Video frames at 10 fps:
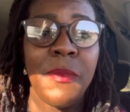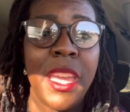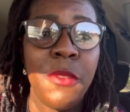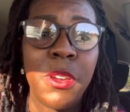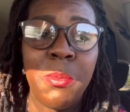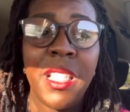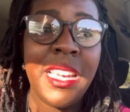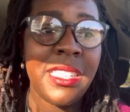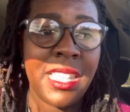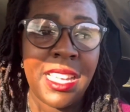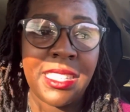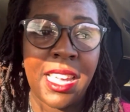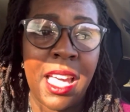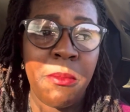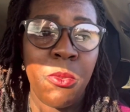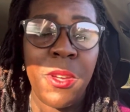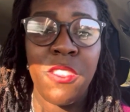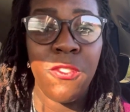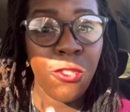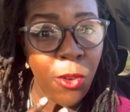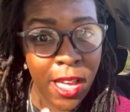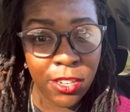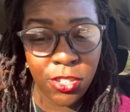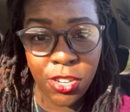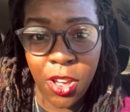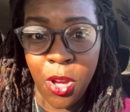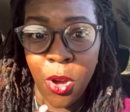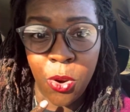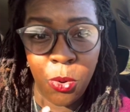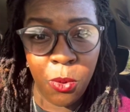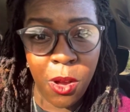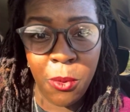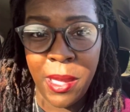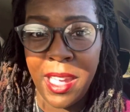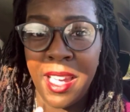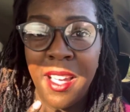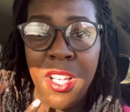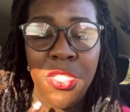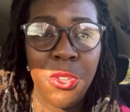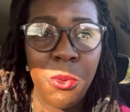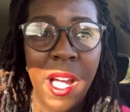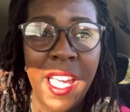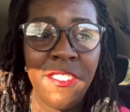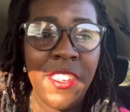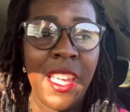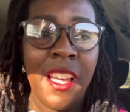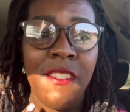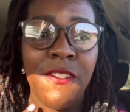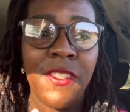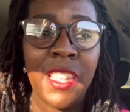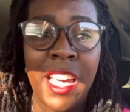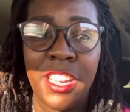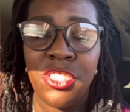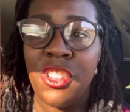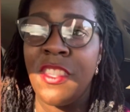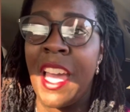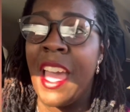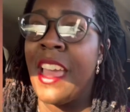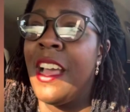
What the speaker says: He replaced that scab with fresh, growing, thriving flesh that